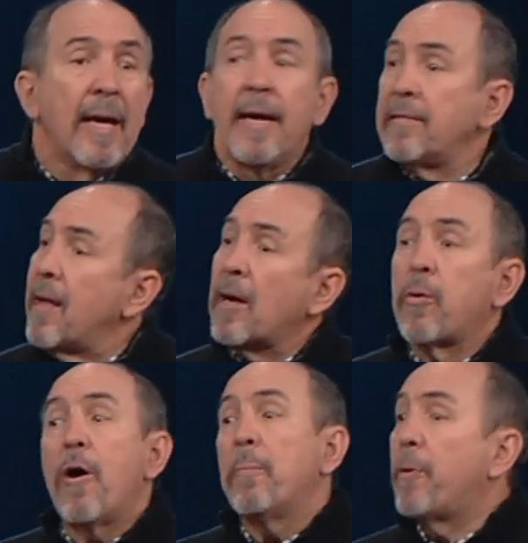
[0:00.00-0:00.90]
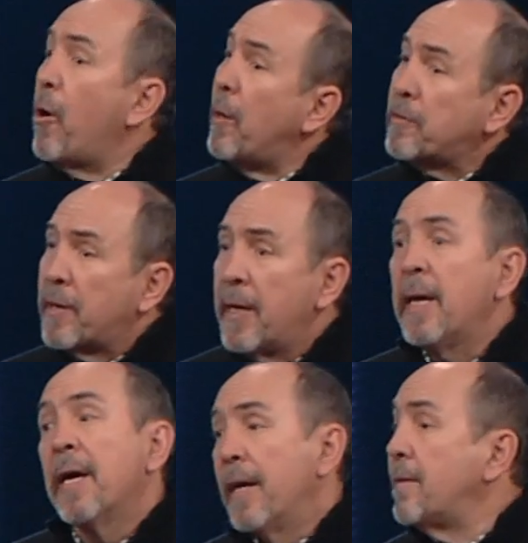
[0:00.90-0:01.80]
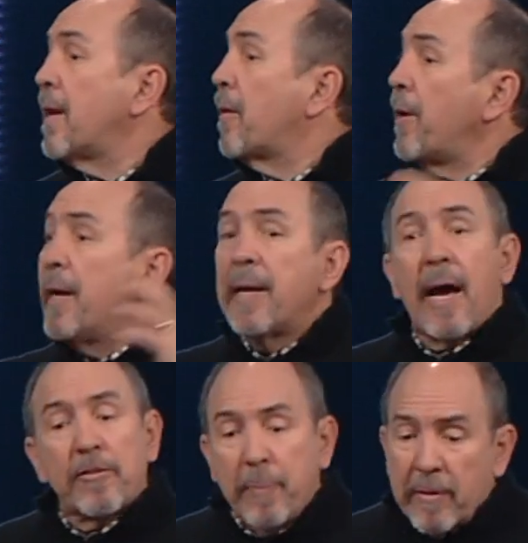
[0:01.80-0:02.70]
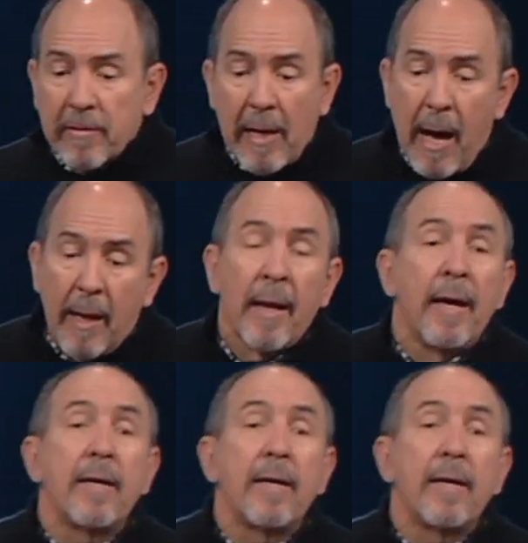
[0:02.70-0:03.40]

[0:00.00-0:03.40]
He's not quoting poetry. He's not reading nice books to God.